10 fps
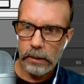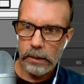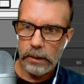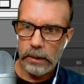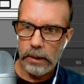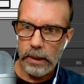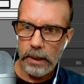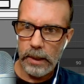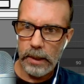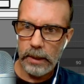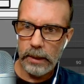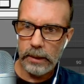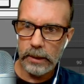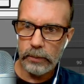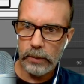Yeah, I think
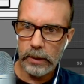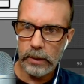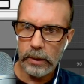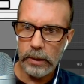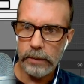that's pretty good.